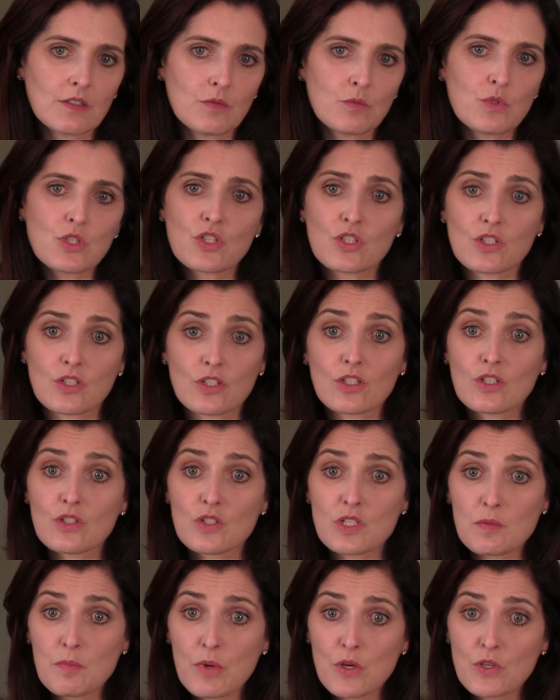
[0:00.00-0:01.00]
which
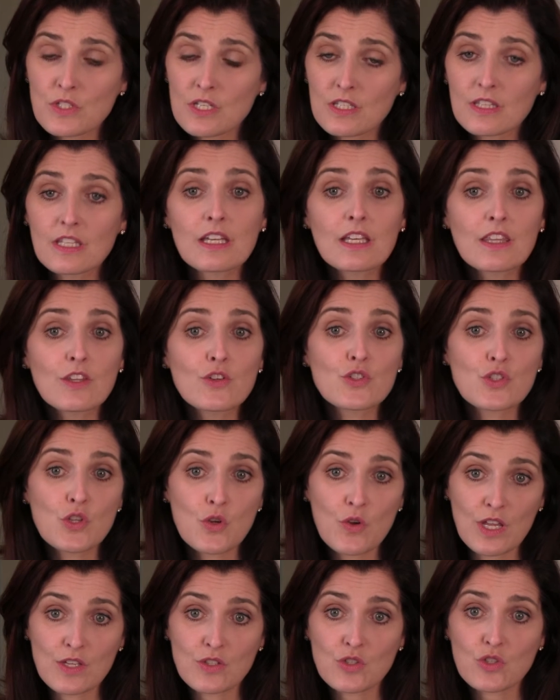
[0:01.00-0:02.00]
supposedly there's no
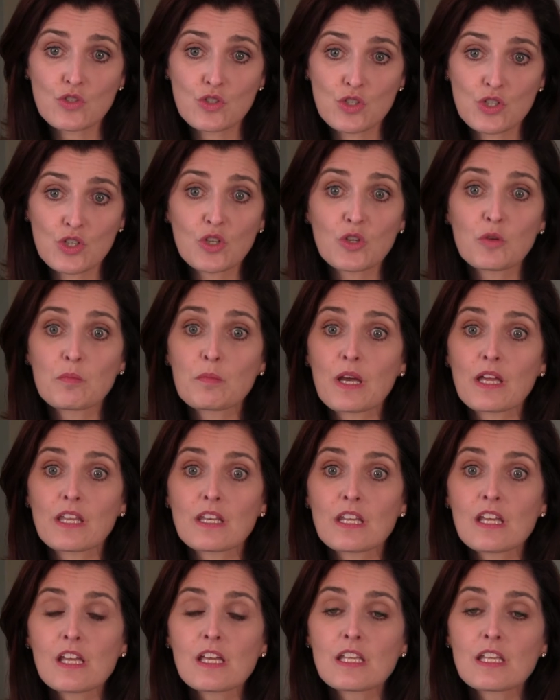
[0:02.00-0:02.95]
answers to, but